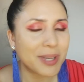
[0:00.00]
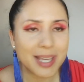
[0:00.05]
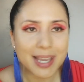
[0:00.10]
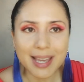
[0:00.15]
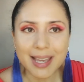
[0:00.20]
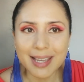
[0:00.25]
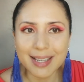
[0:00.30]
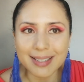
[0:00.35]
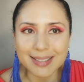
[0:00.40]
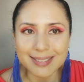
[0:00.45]

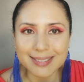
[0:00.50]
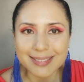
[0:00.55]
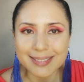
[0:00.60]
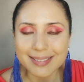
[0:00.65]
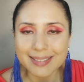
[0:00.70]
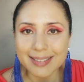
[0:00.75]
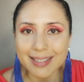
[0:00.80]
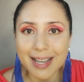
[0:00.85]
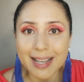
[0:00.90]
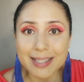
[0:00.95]
Okay,
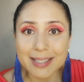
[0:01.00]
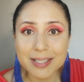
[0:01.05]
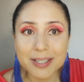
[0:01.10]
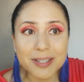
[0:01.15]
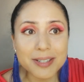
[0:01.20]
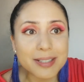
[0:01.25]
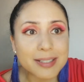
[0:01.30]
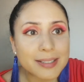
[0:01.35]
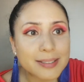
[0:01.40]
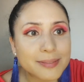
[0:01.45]
that's
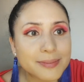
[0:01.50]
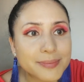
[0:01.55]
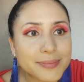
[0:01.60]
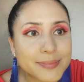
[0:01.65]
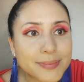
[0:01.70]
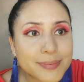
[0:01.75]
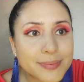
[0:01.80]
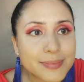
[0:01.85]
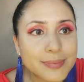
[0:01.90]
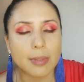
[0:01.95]
good.
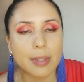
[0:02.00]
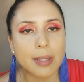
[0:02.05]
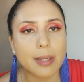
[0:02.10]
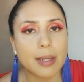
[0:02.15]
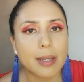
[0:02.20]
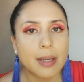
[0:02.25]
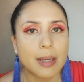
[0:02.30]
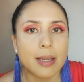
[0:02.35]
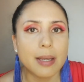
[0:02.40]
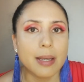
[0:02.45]

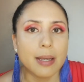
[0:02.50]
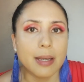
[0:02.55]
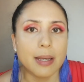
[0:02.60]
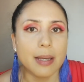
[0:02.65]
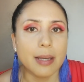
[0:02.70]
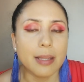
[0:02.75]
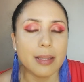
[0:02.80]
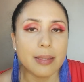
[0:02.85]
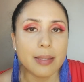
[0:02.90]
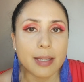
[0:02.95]

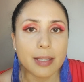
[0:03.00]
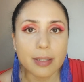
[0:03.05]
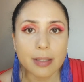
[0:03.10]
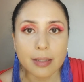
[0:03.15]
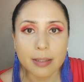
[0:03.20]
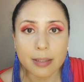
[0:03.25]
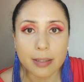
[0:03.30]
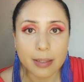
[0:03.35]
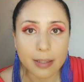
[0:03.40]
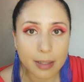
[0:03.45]
And
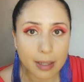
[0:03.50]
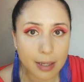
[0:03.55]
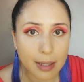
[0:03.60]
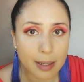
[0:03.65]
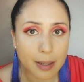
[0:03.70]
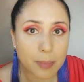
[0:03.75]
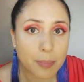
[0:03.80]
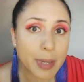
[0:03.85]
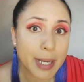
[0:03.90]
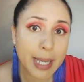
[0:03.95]
then
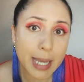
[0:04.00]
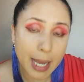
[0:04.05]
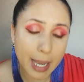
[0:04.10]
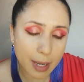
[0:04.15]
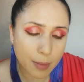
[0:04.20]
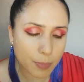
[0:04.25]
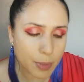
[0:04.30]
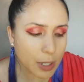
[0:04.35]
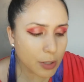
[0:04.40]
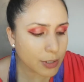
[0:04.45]
my
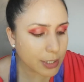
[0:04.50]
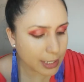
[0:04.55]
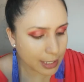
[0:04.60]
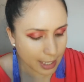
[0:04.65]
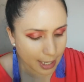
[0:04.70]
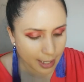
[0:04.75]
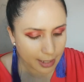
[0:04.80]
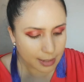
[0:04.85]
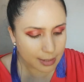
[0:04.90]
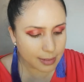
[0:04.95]
eyebrows
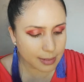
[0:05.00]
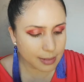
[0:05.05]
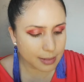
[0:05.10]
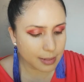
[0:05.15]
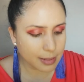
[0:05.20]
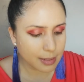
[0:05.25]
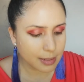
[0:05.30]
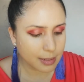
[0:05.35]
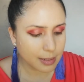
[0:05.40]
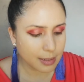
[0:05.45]

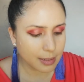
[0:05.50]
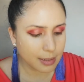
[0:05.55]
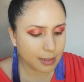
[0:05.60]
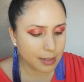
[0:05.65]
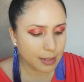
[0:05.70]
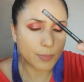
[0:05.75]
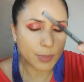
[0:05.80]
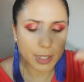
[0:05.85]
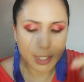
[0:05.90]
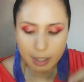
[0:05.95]
next.
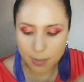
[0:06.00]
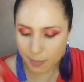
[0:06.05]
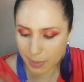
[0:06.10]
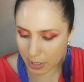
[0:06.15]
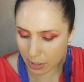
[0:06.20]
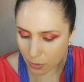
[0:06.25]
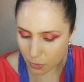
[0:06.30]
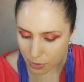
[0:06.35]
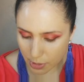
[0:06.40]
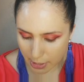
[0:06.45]
I'm gonna
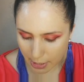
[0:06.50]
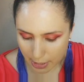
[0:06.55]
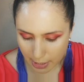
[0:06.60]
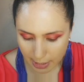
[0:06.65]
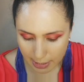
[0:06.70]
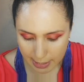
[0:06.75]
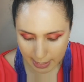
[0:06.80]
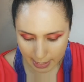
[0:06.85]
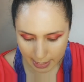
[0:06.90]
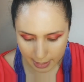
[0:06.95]
be
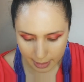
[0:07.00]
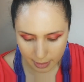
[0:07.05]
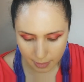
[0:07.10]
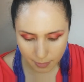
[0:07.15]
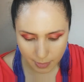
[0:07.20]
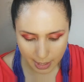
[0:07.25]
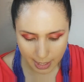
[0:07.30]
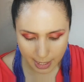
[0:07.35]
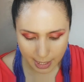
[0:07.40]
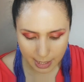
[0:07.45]
using
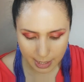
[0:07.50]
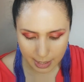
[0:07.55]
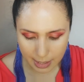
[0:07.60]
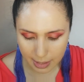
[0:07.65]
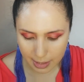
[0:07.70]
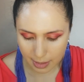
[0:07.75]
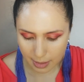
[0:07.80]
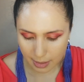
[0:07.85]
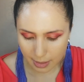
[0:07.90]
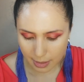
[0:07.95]
again
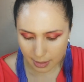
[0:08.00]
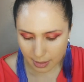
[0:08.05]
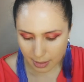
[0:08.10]
my